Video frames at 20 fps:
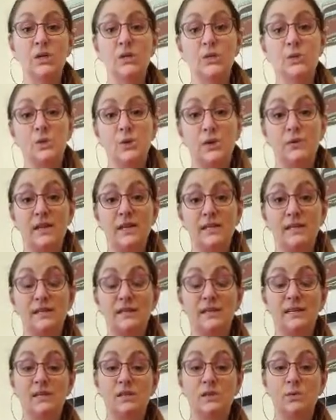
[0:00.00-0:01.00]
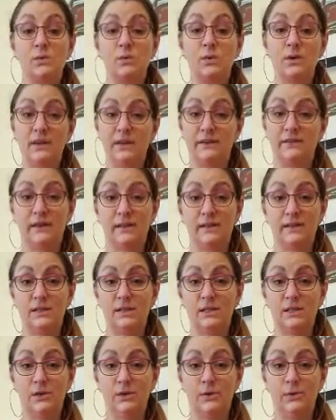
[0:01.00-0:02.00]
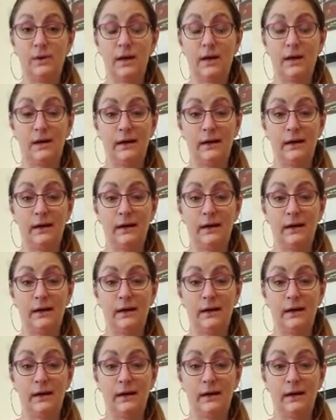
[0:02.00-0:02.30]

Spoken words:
So this is really fun to do